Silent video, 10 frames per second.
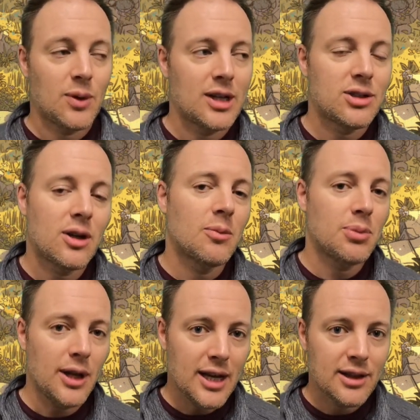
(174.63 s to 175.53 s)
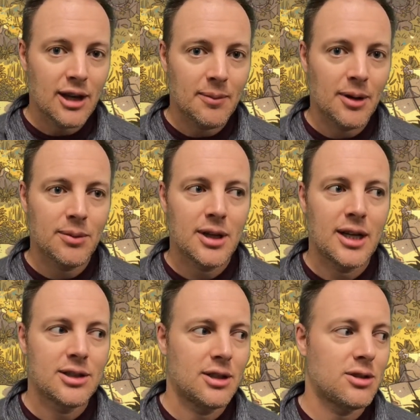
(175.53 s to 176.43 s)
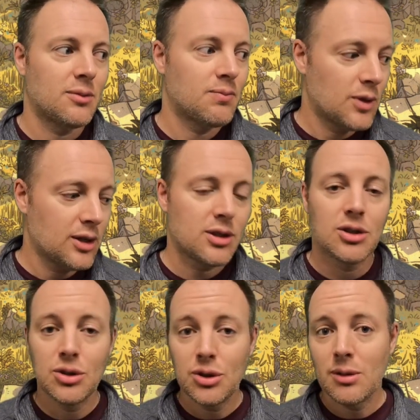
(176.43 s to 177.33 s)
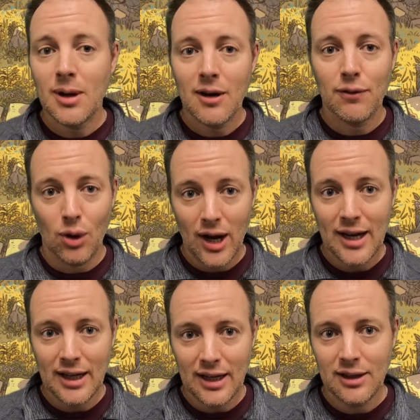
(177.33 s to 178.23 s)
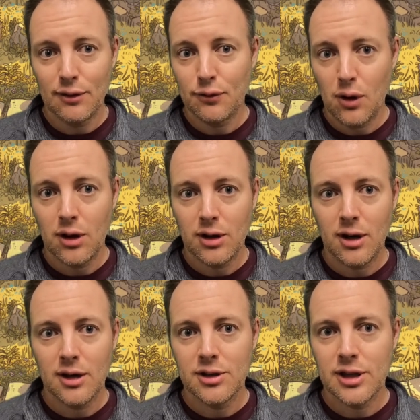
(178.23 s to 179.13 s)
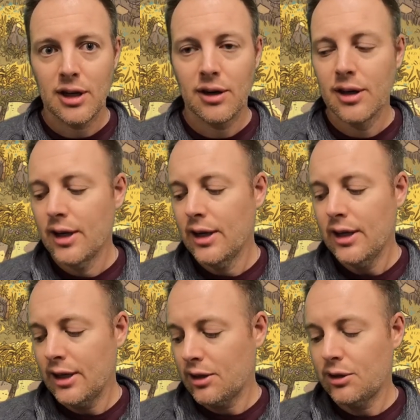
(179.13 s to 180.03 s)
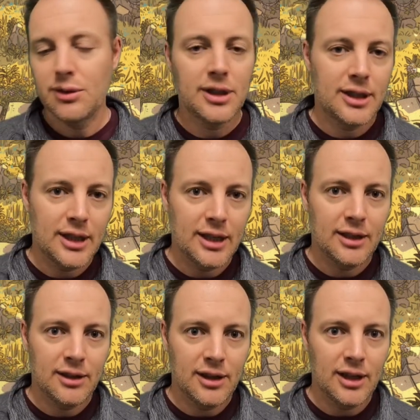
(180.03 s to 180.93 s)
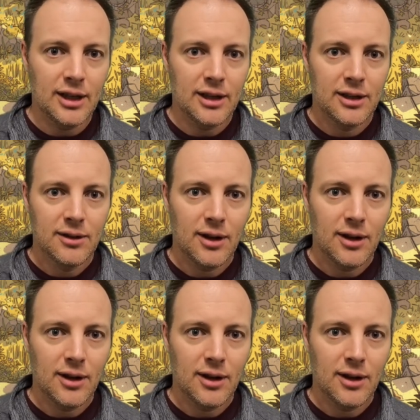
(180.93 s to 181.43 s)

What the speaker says: When I started playing them, I realized there's a good amount of variety in the fog cards that are included in the